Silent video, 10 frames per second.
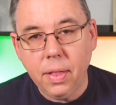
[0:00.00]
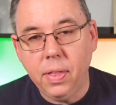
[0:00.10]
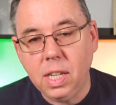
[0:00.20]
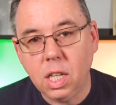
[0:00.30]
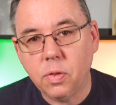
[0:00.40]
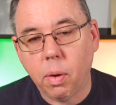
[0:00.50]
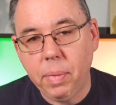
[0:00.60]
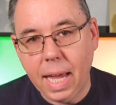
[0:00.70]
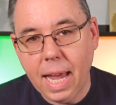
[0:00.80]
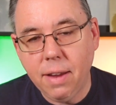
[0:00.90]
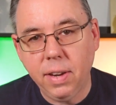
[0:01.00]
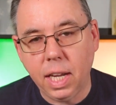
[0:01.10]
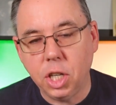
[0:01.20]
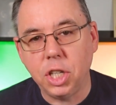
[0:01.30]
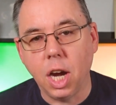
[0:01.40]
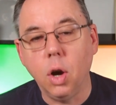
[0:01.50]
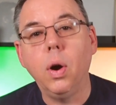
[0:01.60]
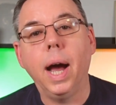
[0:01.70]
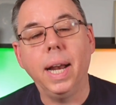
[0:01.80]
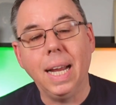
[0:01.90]
This is from the evening
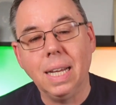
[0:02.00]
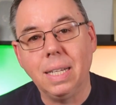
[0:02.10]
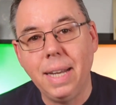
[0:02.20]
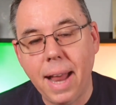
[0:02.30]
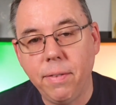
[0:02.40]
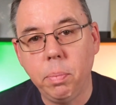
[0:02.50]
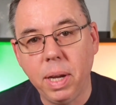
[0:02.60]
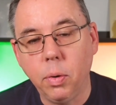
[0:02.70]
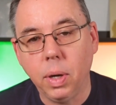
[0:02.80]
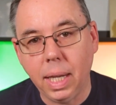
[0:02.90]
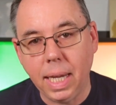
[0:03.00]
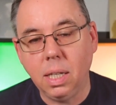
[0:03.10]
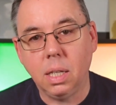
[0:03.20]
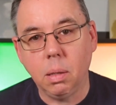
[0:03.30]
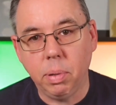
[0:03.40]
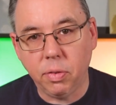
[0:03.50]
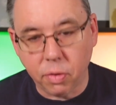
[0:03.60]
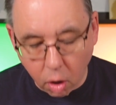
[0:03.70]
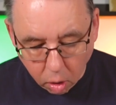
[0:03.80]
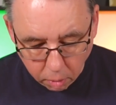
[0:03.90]
show and it has never been released
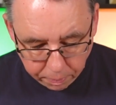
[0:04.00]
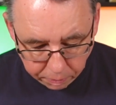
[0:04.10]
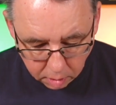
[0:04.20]
before.